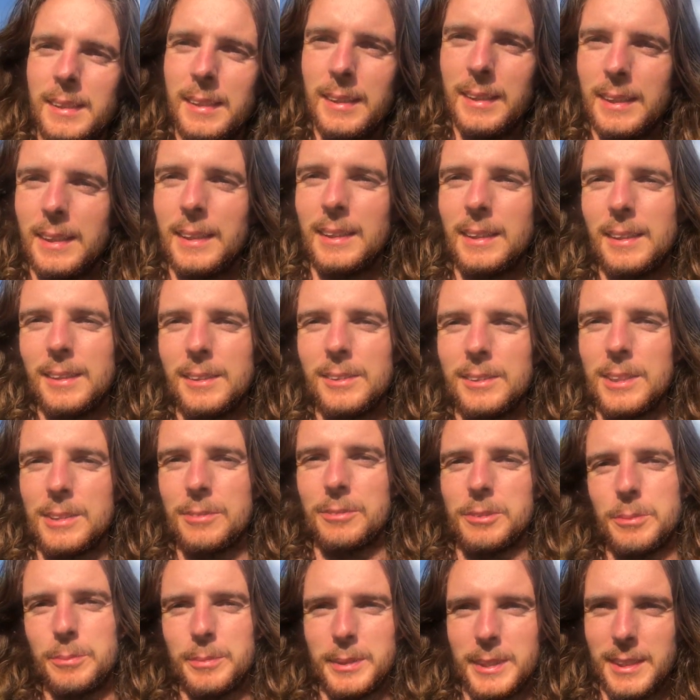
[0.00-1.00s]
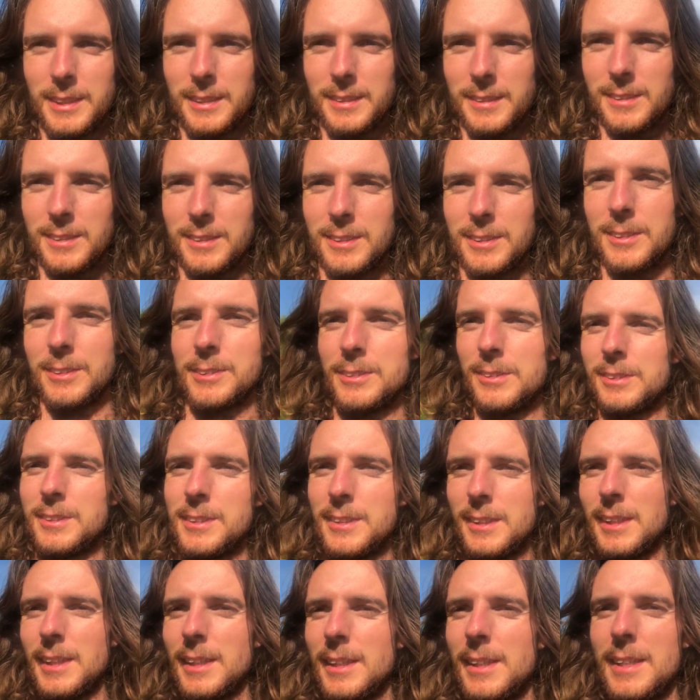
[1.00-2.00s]
Hello everybody, so
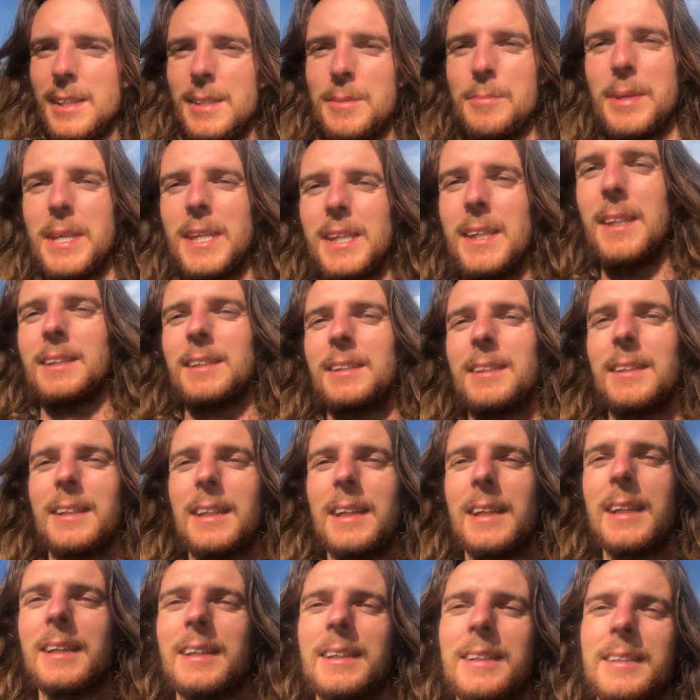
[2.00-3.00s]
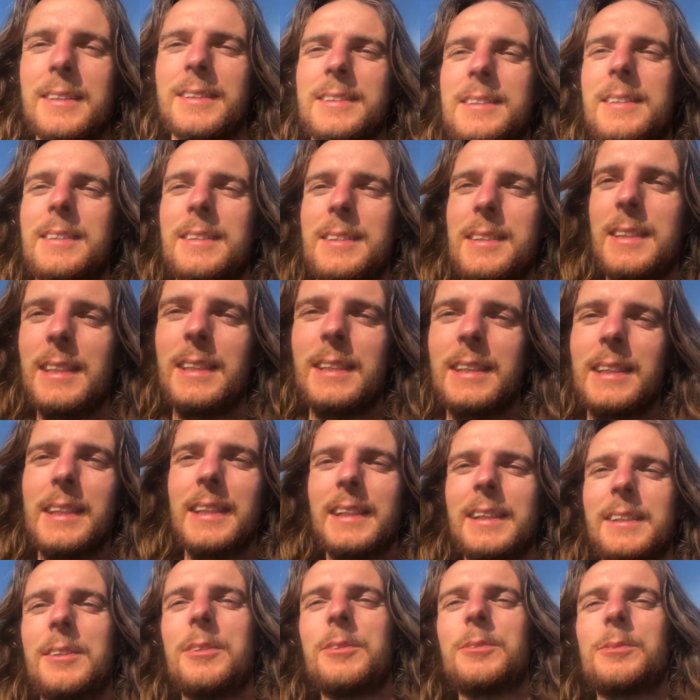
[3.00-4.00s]
I am here at the
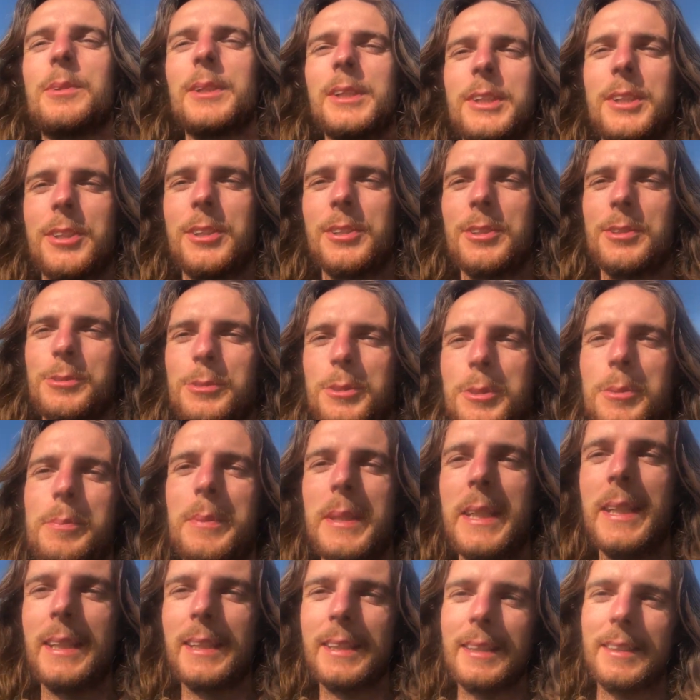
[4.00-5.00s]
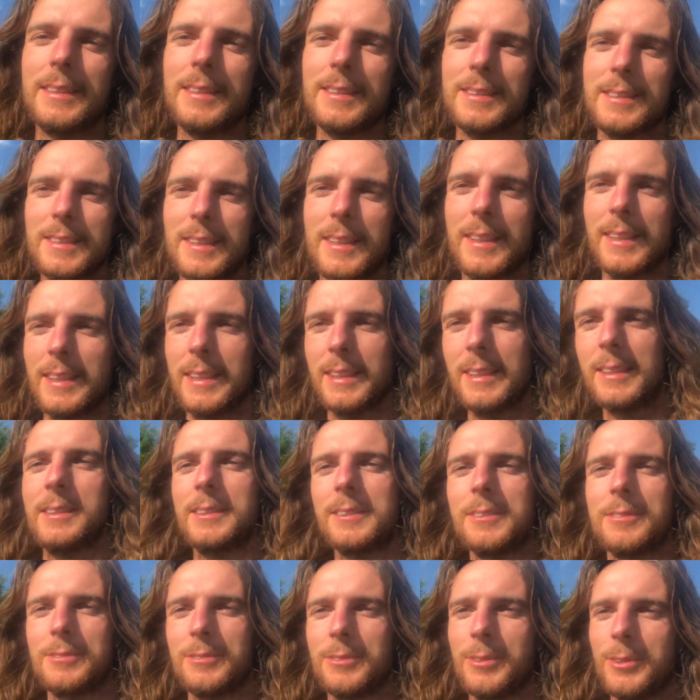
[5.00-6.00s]
land which you will be designing
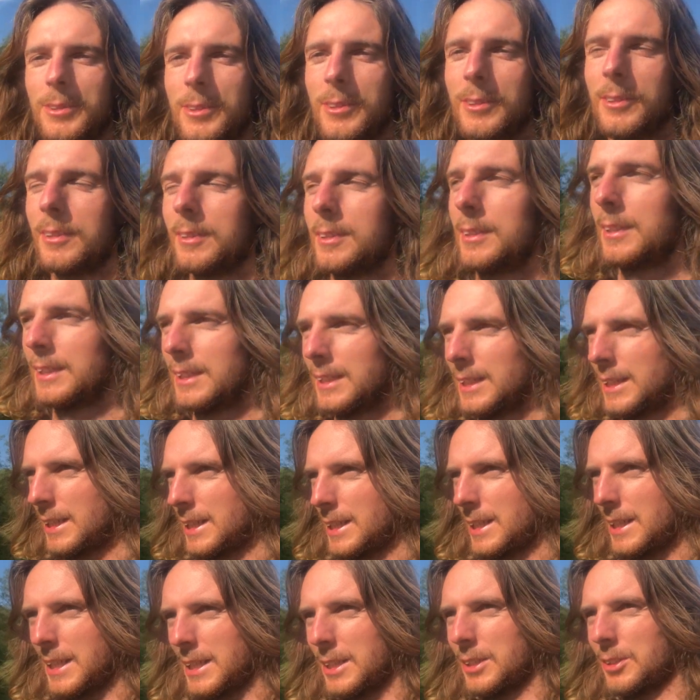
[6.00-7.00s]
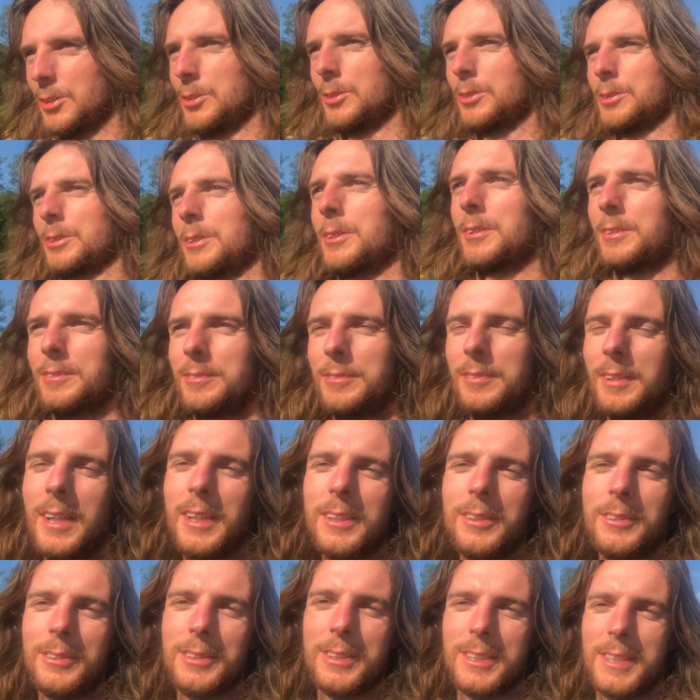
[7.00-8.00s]
for your
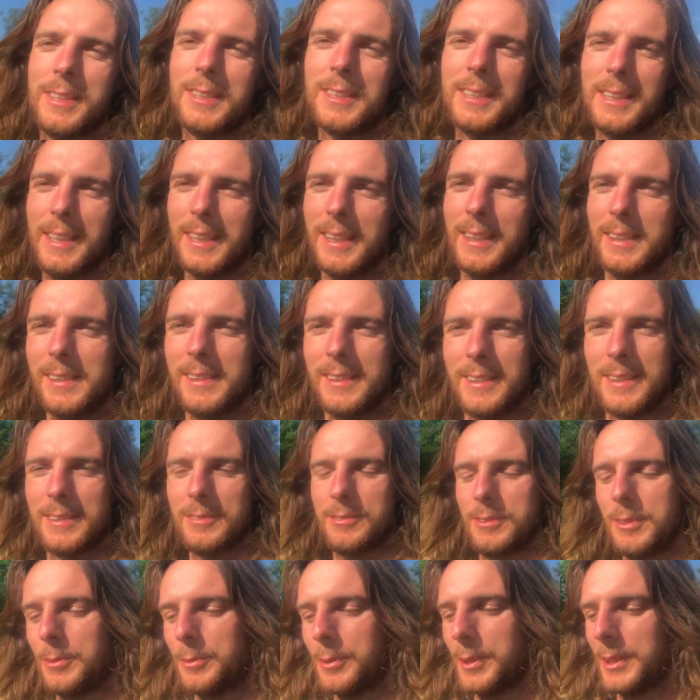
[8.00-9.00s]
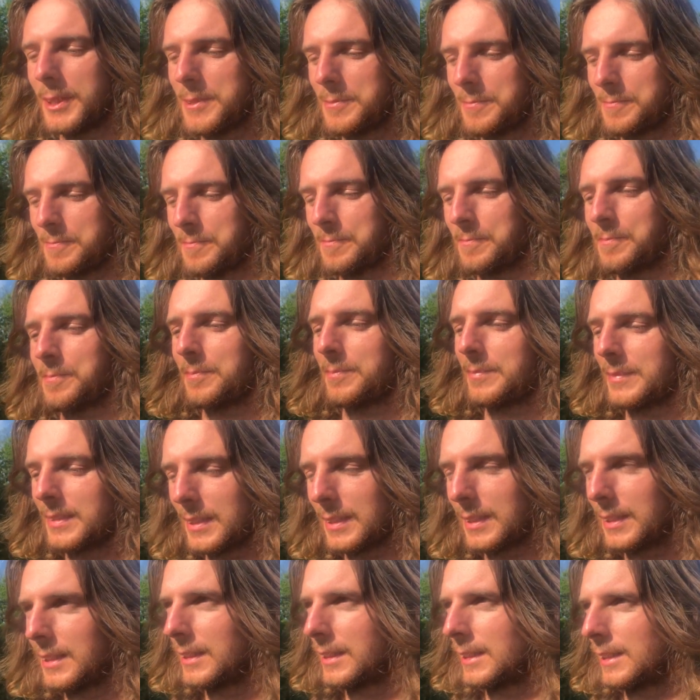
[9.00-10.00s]
final design, if it were,
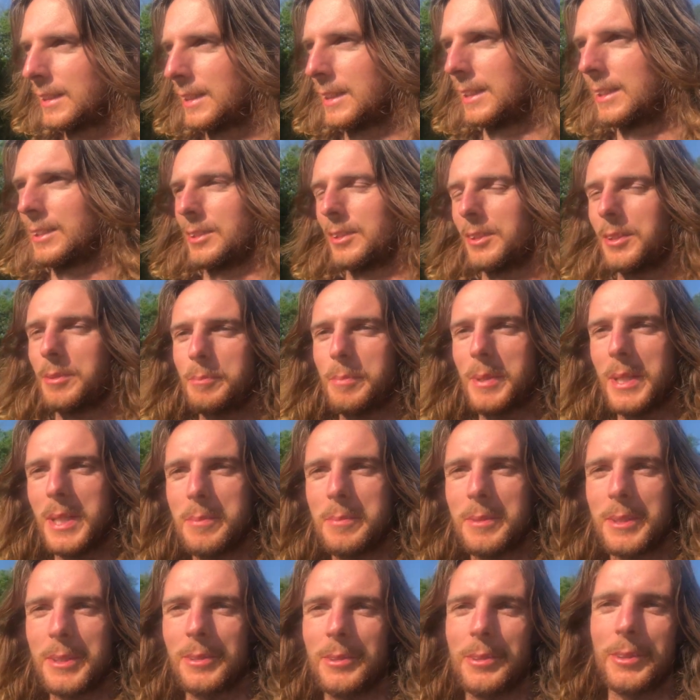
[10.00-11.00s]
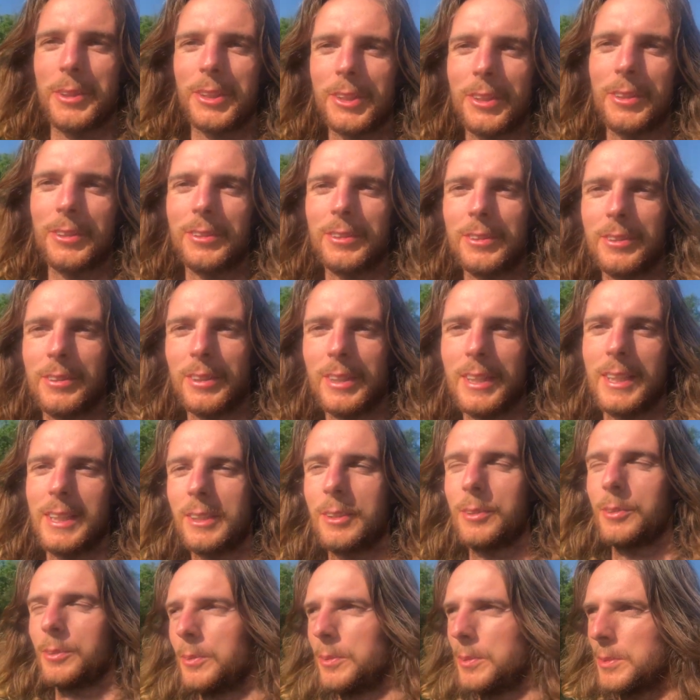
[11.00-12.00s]
on the permaculture online
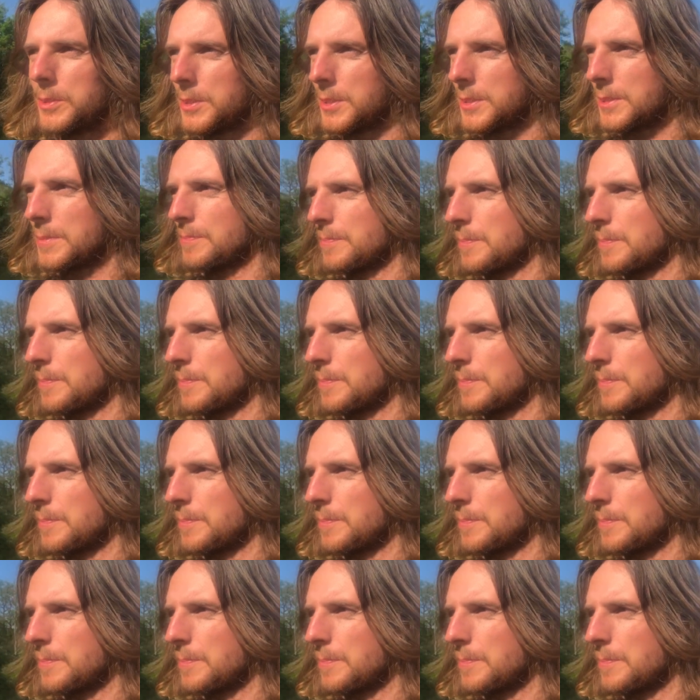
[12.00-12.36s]
course.